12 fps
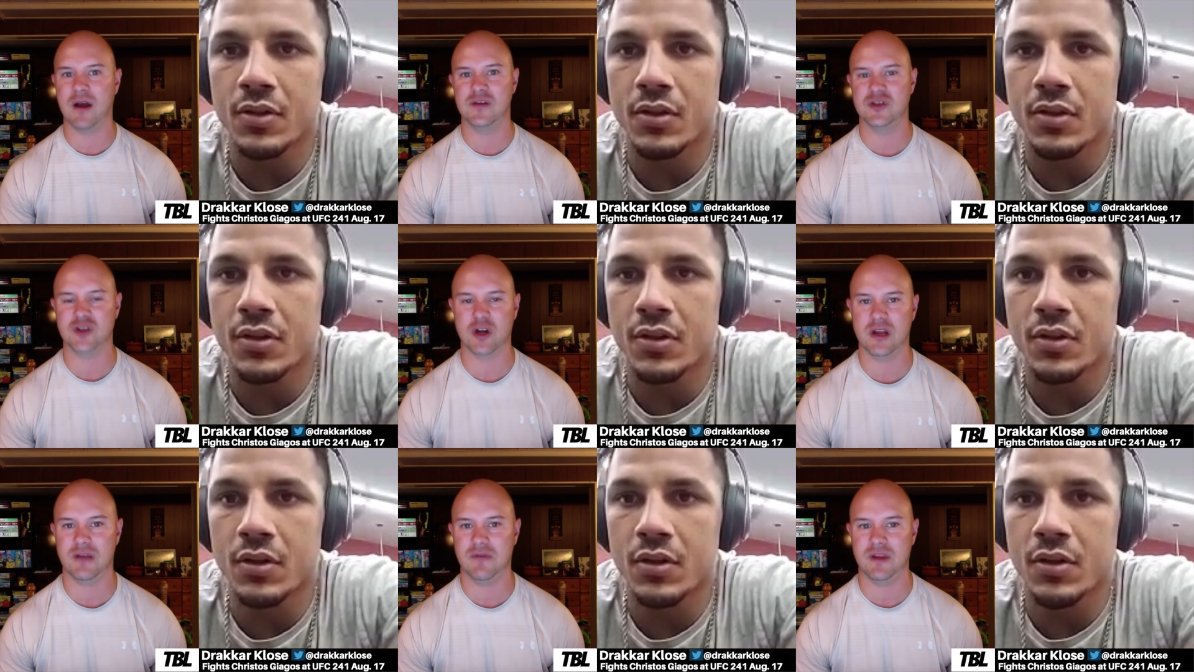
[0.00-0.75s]
Speaker 1: on this
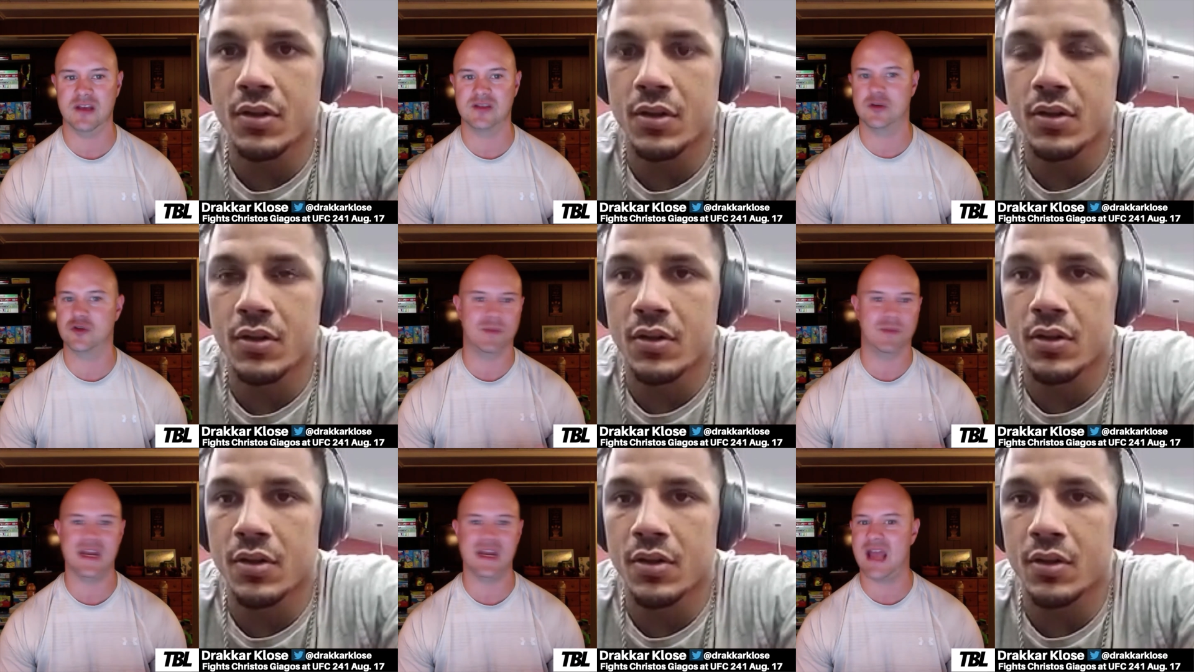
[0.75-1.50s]
journey via
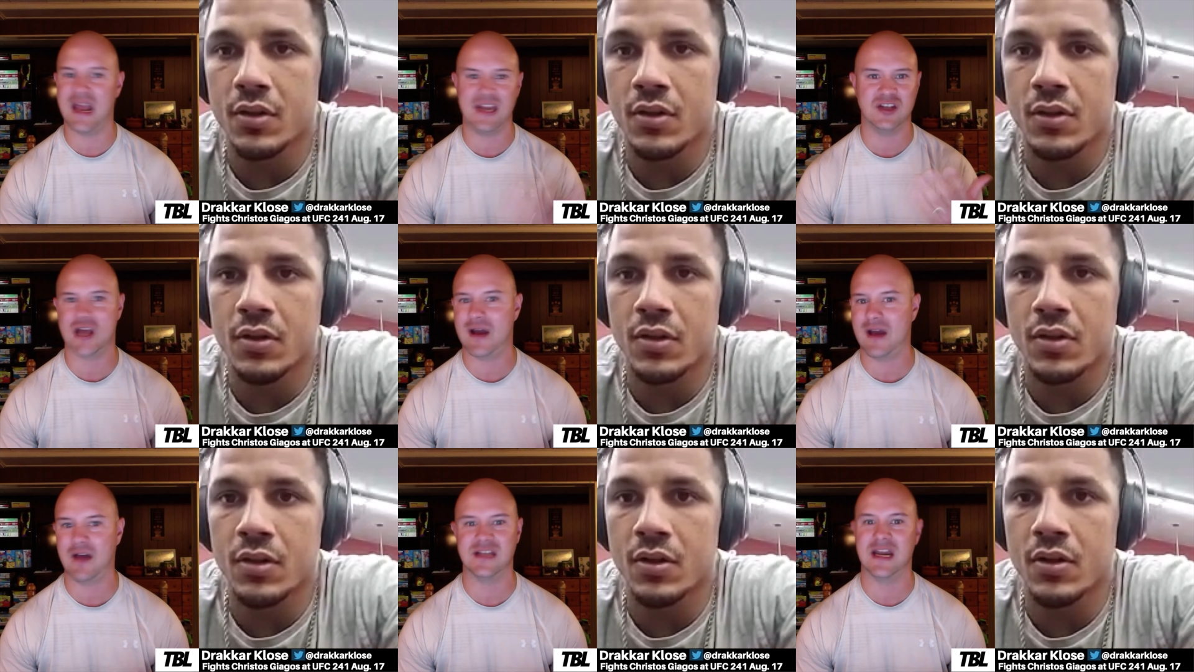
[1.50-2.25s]
social media. Any
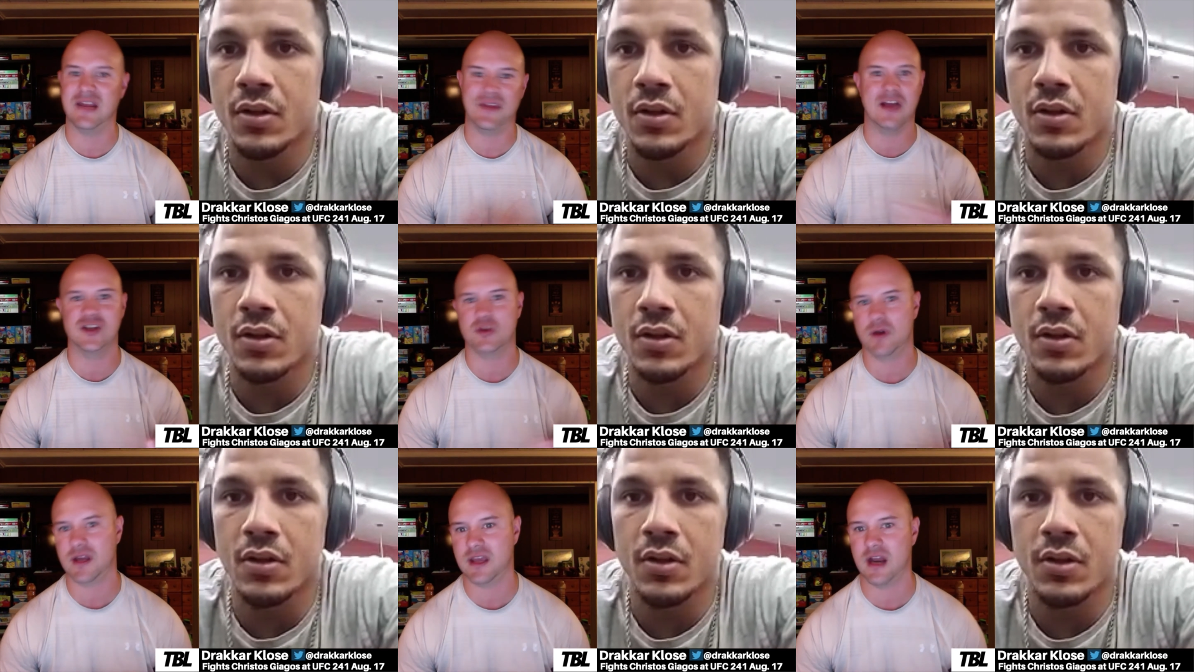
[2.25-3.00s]
shout outs, anything else
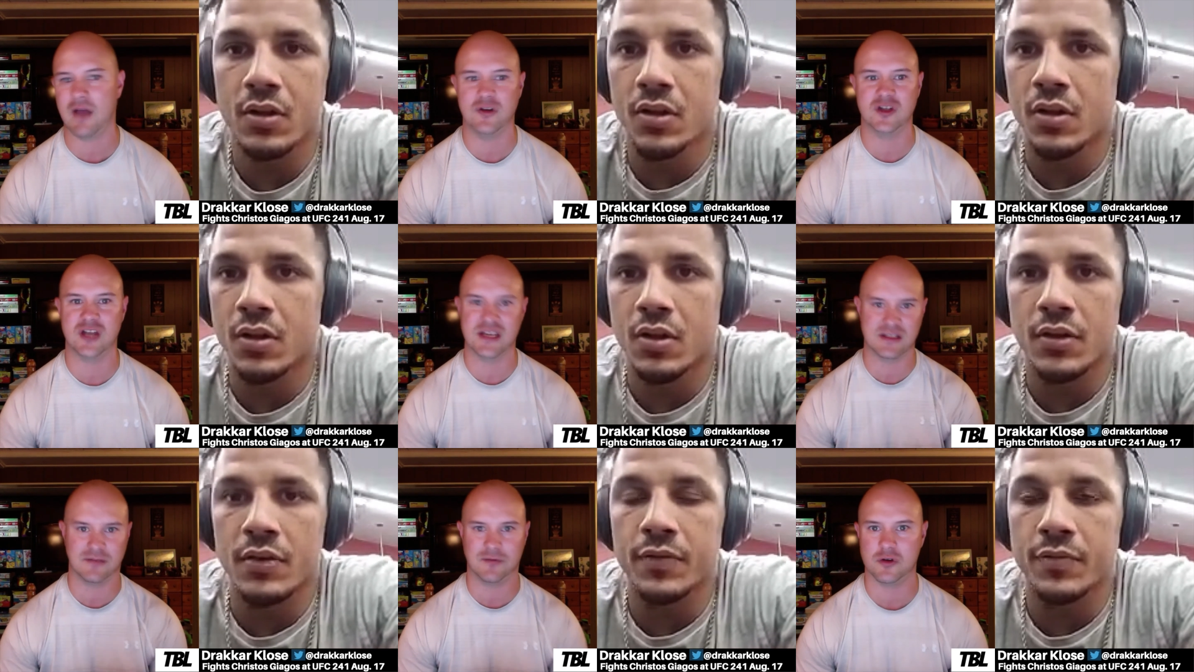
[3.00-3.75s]
you want to get off your
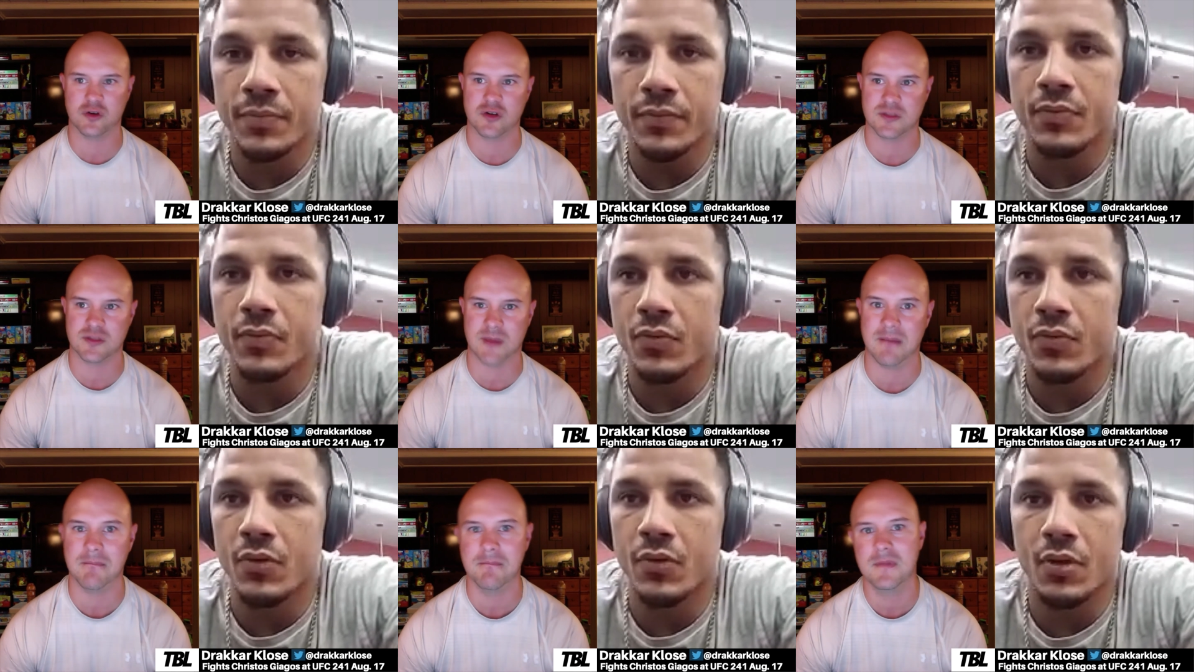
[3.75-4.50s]
chest, the floor is yours,
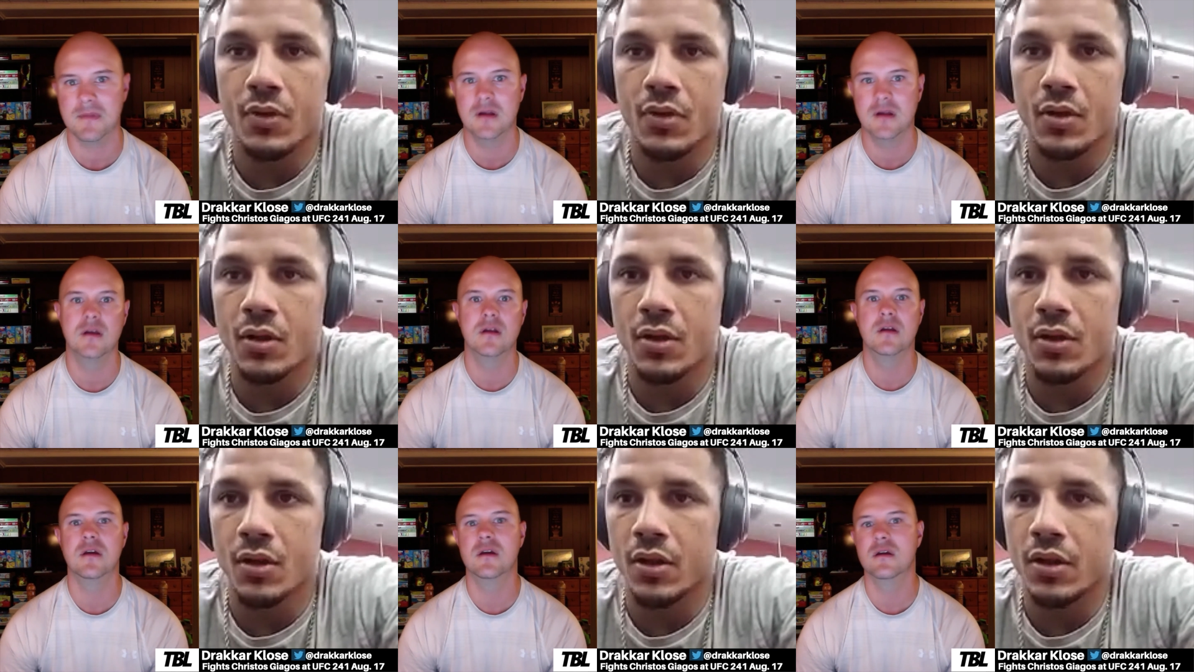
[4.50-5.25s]
man.
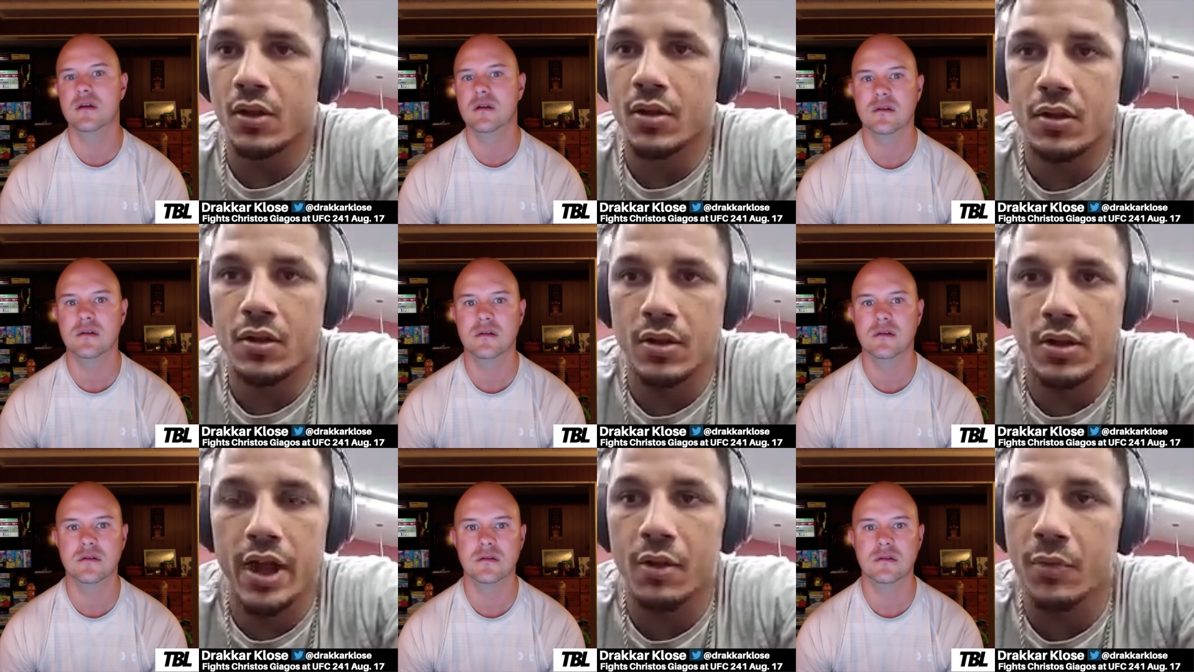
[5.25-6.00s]

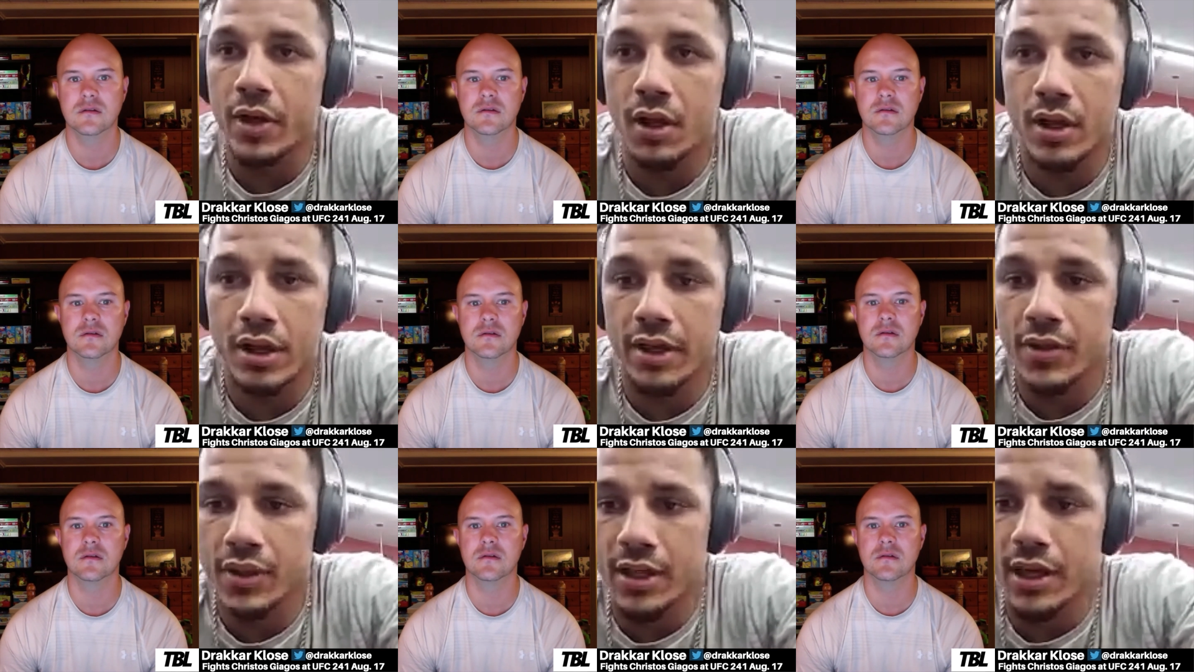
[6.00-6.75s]
Speaker 2: Yeah, I want to uh,
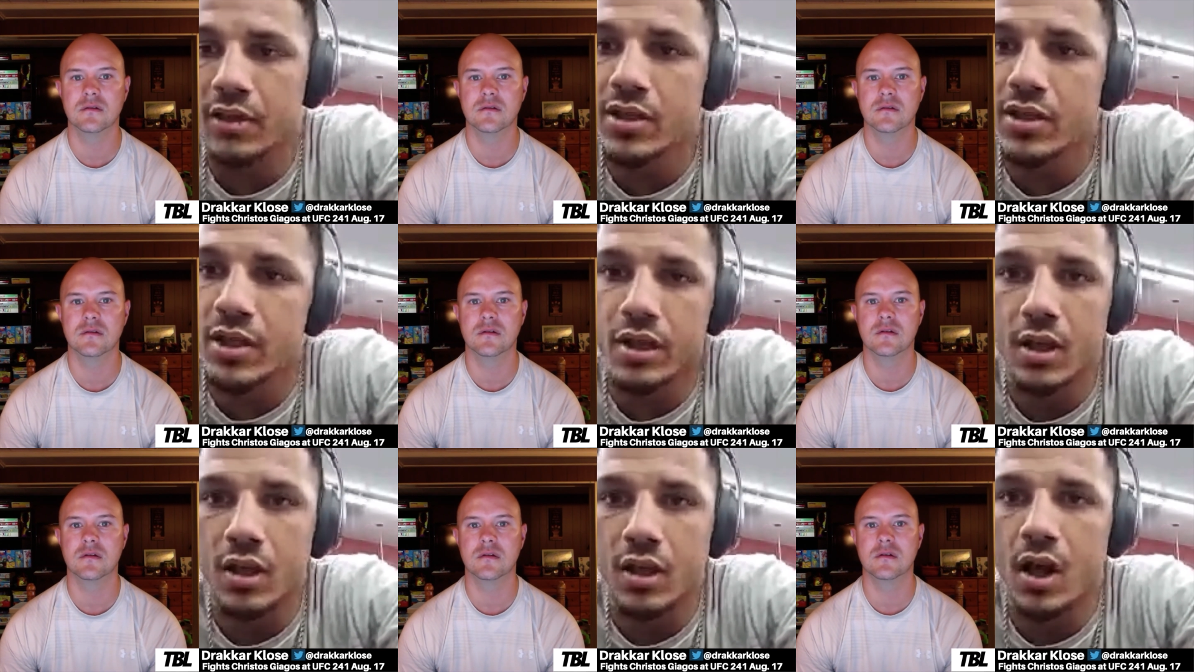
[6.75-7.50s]
give a shout out
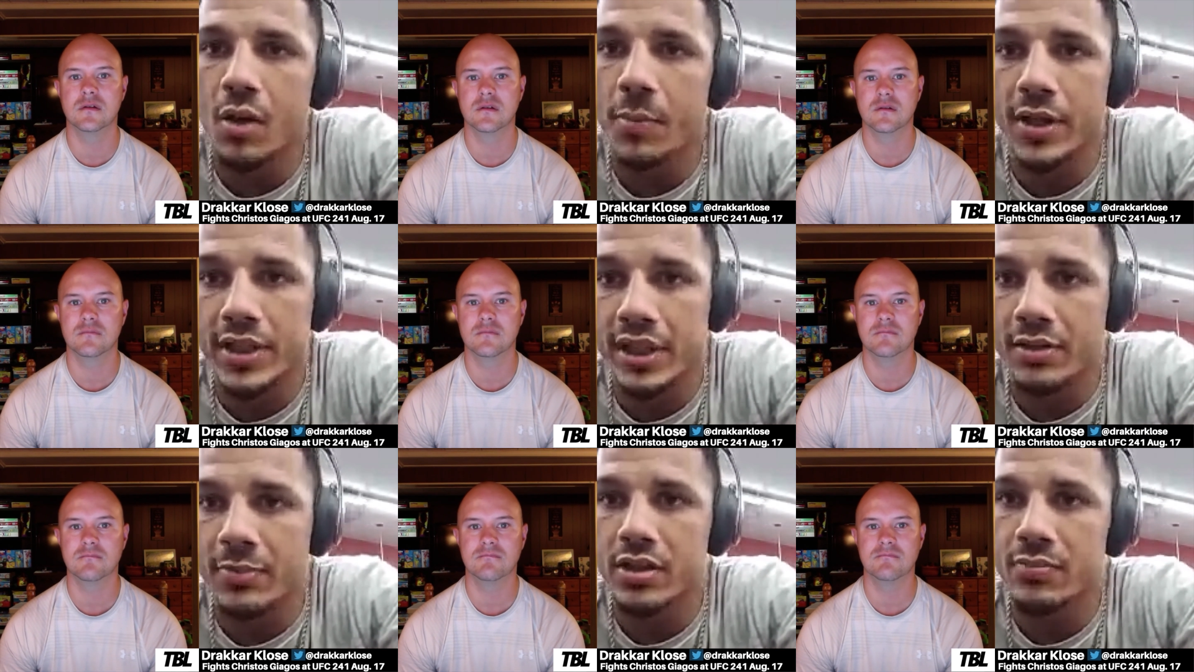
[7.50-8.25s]
to all my
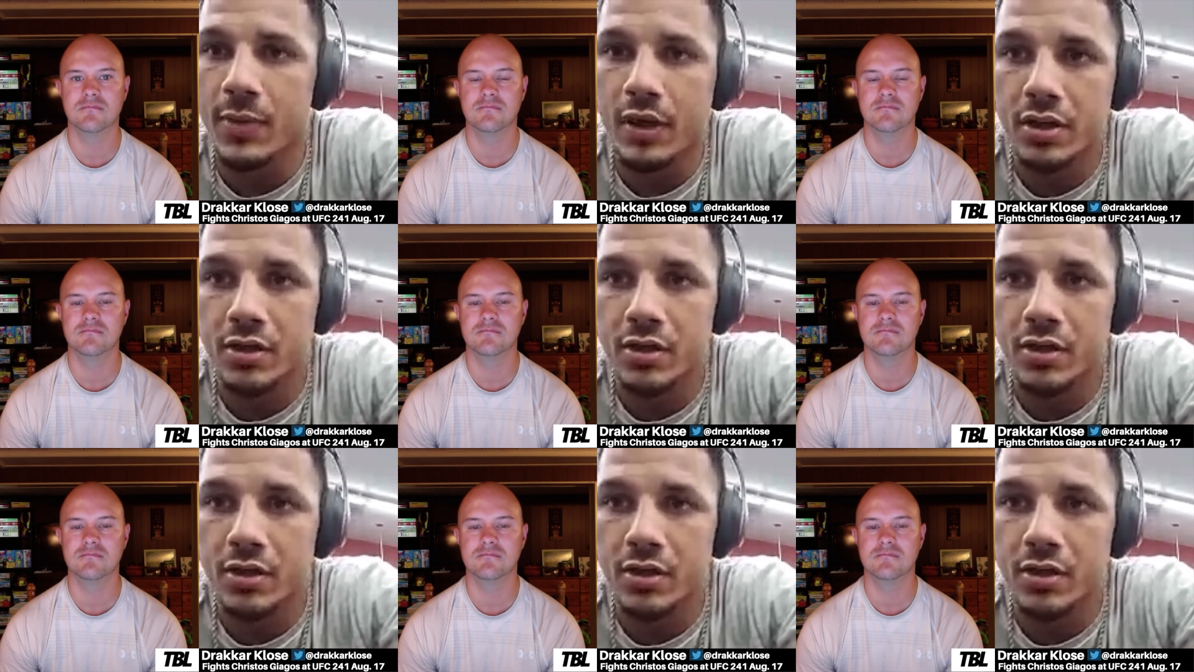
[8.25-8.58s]
teammates, my